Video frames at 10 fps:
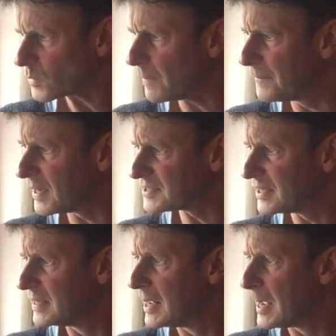But
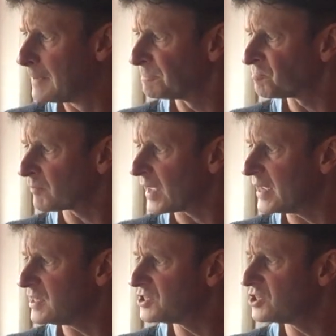
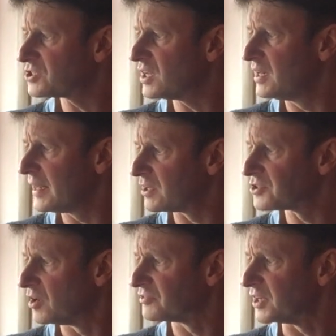it is just a little
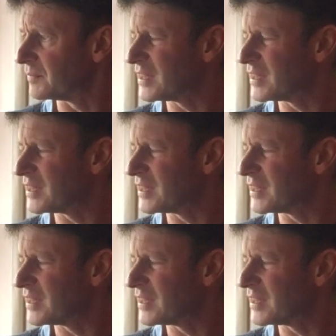softer.